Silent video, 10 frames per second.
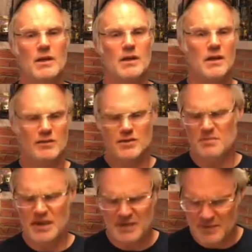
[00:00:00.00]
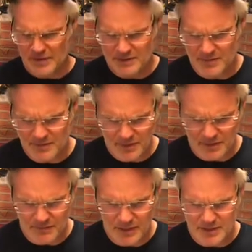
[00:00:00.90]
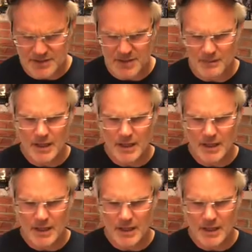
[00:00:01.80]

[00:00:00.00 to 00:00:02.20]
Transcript: evil spaceman or something. I forget his name,